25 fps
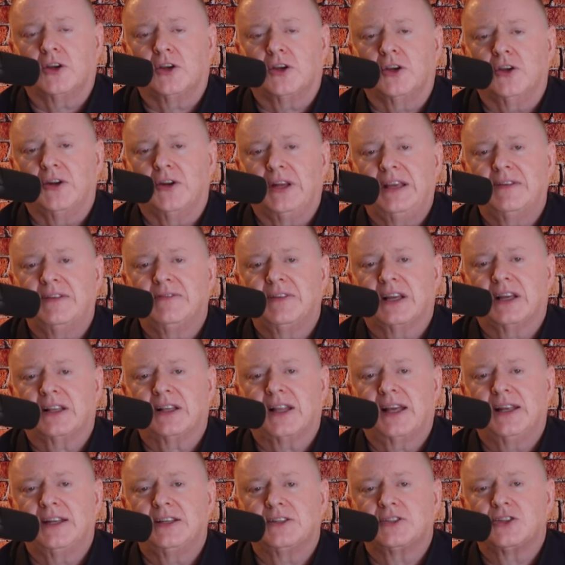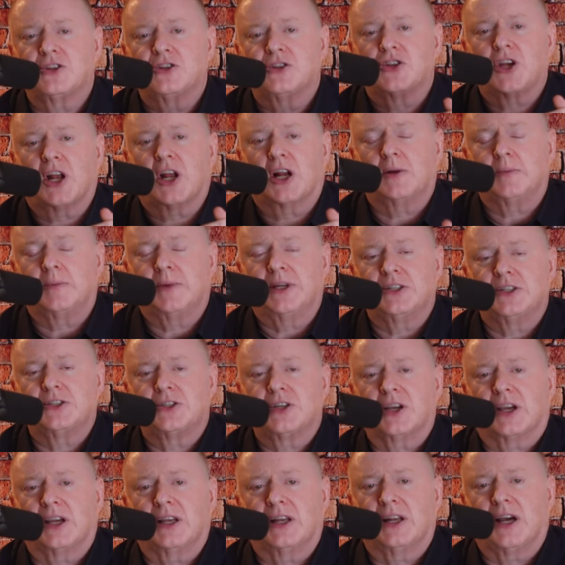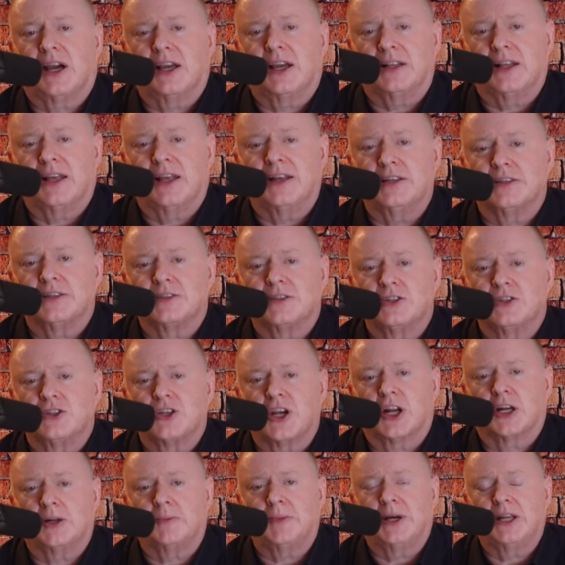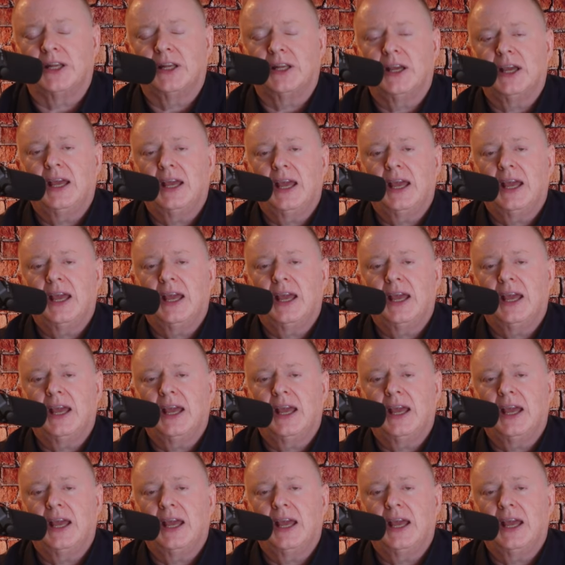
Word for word: good evening, ladies and gentlemen, to good night, ladies and gentlemen,